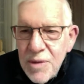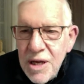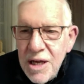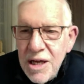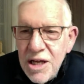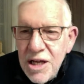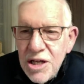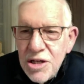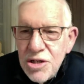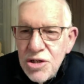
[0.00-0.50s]

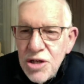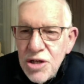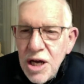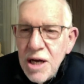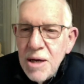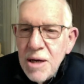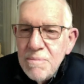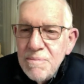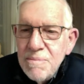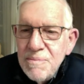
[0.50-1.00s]
is
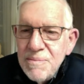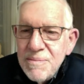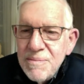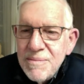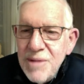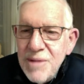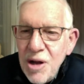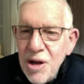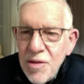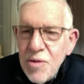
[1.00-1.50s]
um,
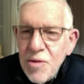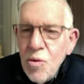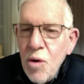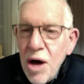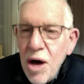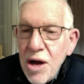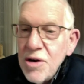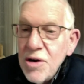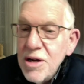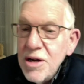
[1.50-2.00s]
you know the
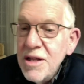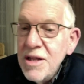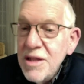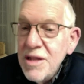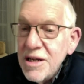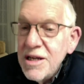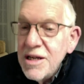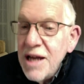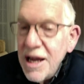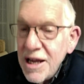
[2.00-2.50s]
water in
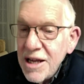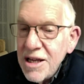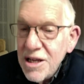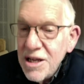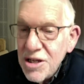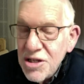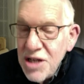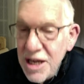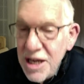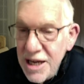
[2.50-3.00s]
the tank
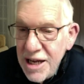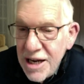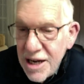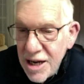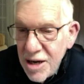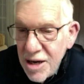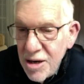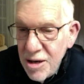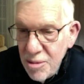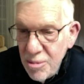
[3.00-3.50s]
is
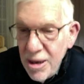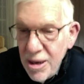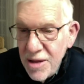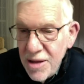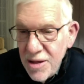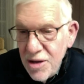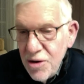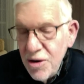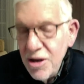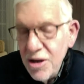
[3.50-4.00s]
heated by
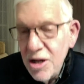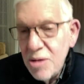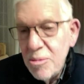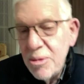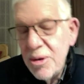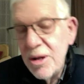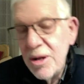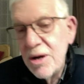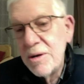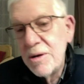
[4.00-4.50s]
the oil
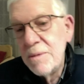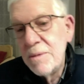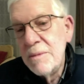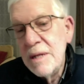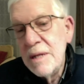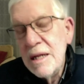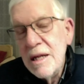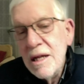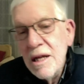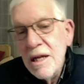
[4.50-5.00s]
boiler,
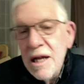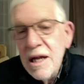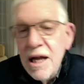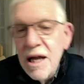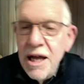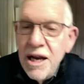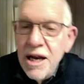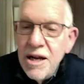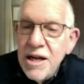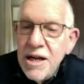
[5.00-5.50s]

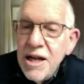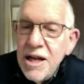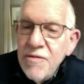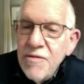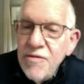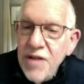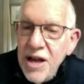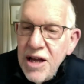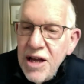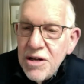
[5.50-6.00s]
and it had
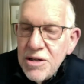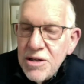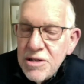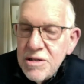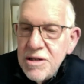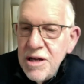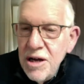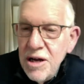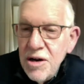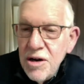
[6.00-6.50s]
failed,
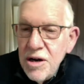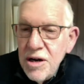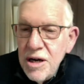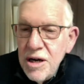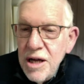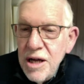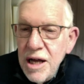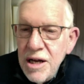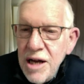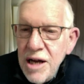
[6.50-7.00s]
uh,
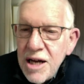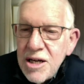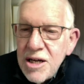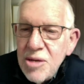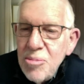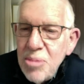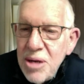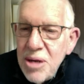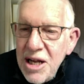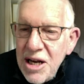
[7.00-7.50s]
not
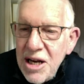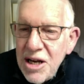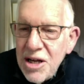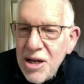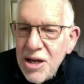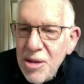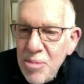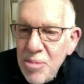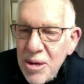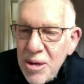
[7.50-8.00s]

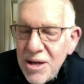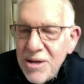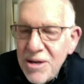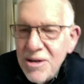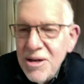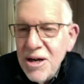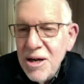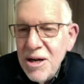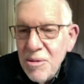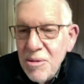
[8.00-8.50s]
completely, but
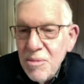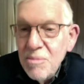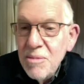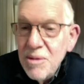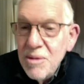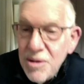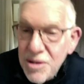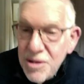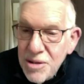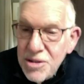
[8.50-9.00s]
uh,
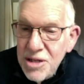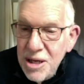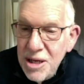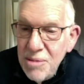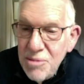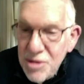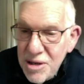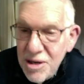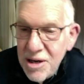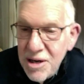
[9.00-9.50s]
it
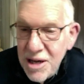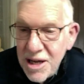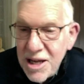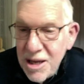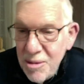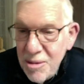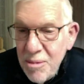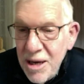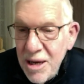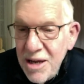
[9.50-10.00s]
seemed like
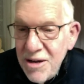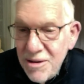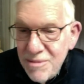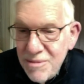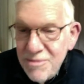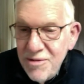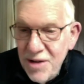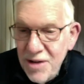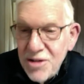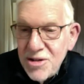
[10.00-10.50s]
it might
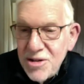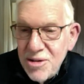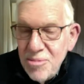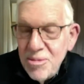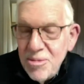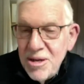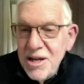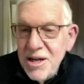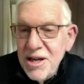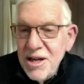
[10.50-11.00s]
fail
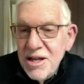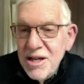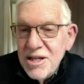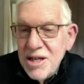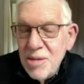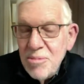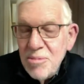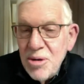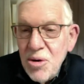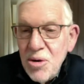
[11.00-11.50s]
completely and
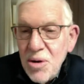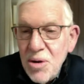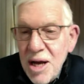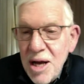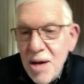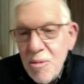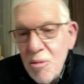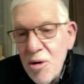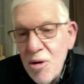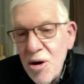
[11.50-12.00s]
dump a whole
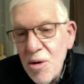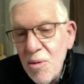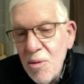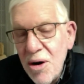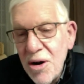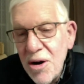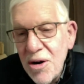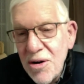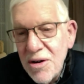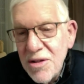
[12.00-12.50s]
lot more
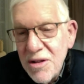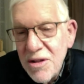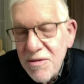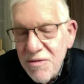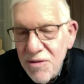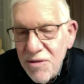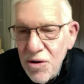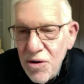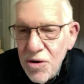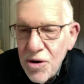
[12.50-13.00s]
water on the
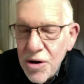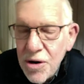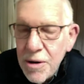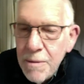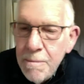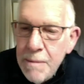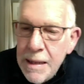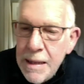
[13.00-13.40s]
floor.